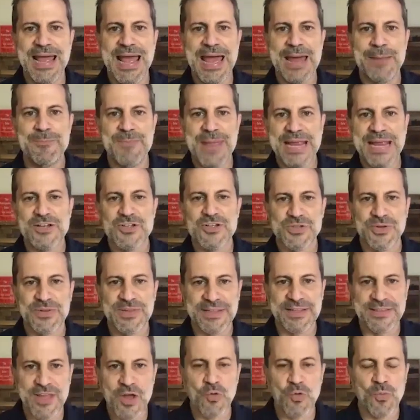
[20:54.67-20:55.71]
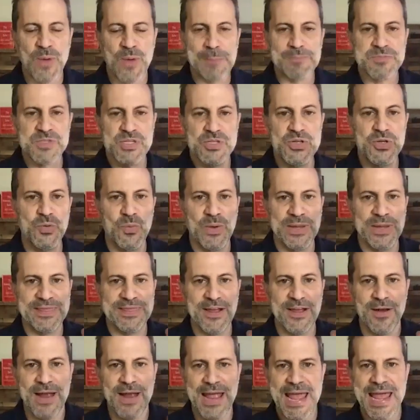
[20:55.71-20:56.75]
at making sure that their reps knew what
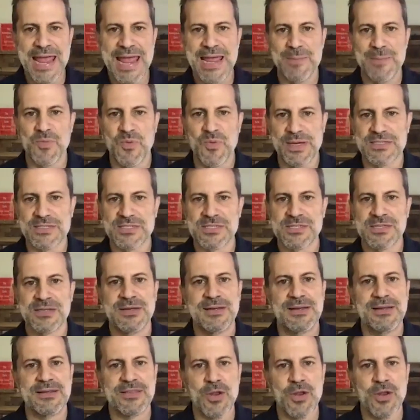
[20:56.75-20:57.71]
their aim was,